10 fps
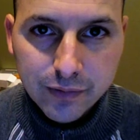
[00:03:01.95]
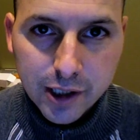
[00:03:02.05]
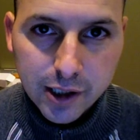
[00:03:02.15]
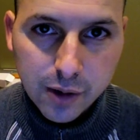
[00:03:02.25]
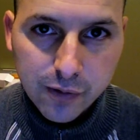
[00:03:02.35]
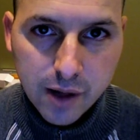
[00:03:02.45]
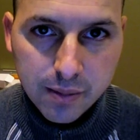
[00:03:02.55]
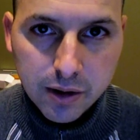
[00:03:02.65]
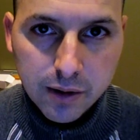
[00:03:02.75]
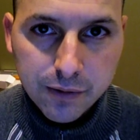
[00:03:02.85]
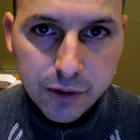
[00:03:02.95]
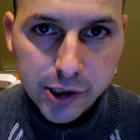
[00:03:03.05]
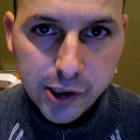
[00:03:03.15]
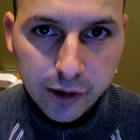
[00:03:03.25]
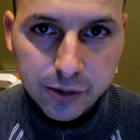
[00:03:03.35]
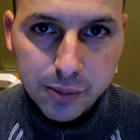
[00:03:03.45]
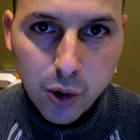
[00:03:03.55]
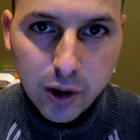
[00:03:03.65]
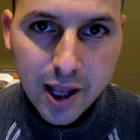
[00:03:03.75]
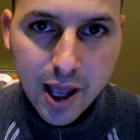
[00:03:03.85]
in November for the earnings
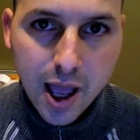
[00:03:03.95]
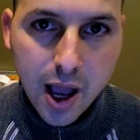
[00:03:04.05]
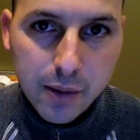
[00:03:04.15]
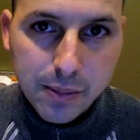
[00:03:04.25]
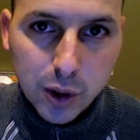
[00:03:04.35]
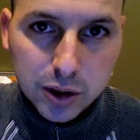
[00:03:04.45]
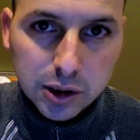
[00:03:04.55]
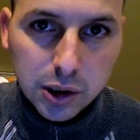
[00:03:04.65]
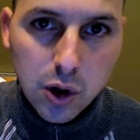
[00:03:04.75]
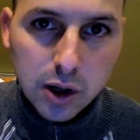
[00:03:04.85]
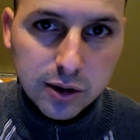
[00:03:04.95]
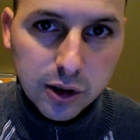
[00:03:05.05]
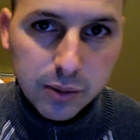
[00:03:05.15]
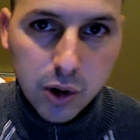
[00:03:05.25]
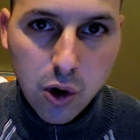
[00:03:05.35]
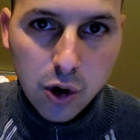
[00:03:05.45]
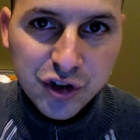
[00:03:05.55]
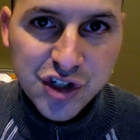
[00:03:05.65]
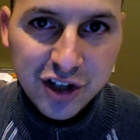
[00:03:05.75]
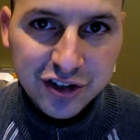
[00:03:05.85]
report, and we bought the long-term
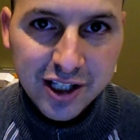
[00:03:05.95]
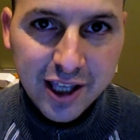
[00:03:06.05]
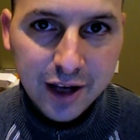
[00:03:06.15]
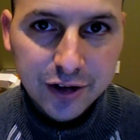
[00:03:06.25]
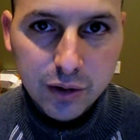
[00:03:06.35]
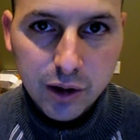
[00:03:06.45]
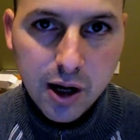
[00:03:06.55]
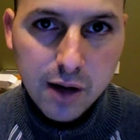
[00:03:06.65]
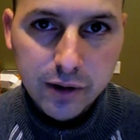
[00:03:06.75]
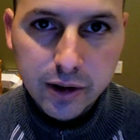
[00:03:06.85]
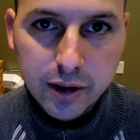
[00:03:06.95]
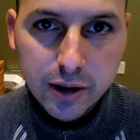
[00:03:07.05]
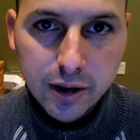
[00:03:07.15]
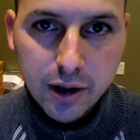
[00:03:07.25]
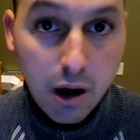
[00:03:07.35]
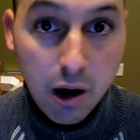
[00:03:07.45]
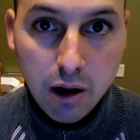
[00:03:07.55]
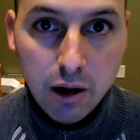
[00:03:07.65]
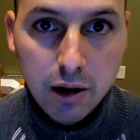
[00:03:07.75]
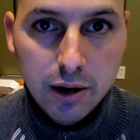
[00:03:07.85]
calls just in case it recovered.
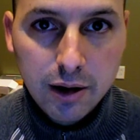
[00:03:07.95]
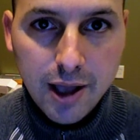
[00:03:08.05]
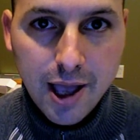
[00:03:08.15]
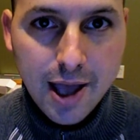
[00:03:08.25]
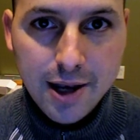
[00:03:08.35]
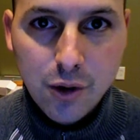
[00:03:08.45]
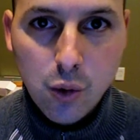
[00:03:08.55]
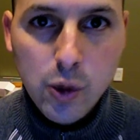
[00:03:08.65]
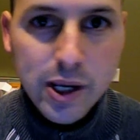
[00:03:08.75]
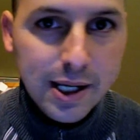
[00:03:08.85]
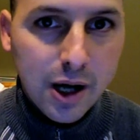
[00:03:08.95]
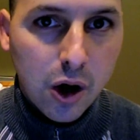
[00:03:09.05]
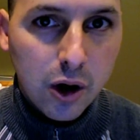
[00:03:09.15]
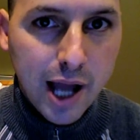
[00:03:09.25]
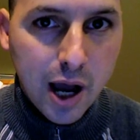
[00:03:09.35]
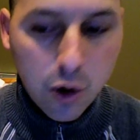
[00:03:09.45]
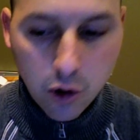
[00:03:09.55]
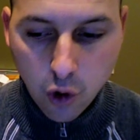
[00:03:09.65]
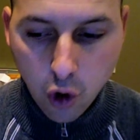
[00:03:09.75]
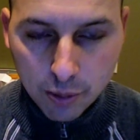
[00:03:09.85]
And we are
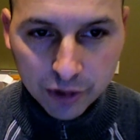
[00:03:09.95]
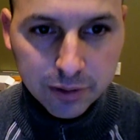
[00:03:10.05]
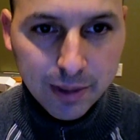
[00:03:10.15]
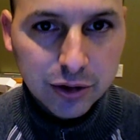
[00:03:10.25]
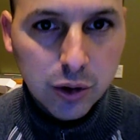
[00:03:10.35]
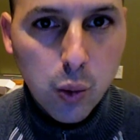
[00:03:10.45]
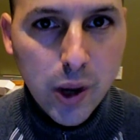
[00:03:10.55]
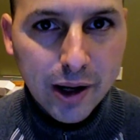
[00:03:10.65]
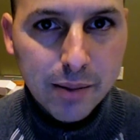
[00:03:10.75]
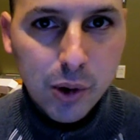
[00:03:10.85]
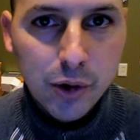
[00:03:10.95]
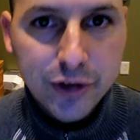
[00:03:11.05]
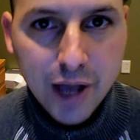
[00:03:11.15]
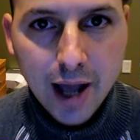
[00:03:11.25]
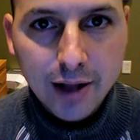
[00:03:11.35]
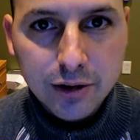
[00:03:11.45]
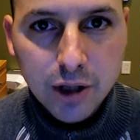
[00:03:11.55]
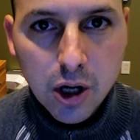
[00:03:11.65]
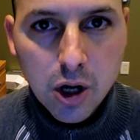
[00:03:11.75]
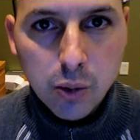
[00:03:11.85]
now almost about to win on both
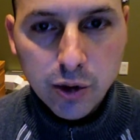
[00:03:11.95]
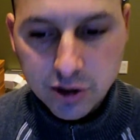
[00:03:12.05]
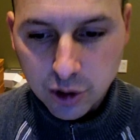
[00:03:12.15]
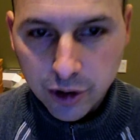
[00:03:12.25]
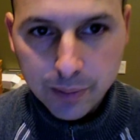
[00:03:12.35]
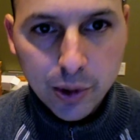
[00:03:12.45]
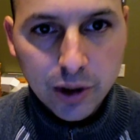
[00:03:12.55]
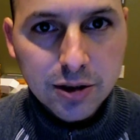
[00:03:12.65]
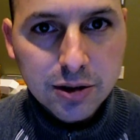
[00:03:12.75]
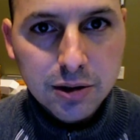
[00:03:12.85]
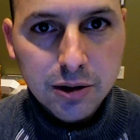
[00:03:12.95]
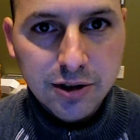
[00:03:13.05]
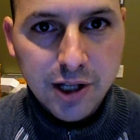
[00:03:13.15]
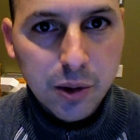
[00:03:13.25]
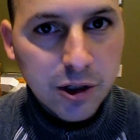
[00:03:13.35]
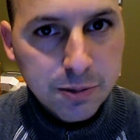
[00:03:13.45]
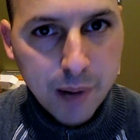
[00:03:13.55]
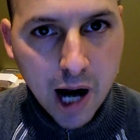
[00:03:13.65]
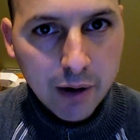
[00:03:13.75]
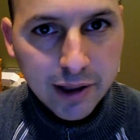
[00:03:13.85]
sides. We sold the puts because they were
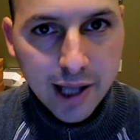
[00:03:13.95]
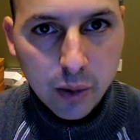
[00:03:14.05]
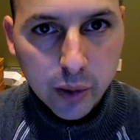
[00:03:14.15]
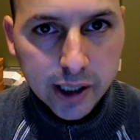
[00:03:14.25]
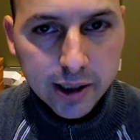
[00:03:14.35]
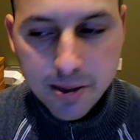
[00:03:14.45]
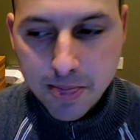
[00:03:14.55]
expiring that week.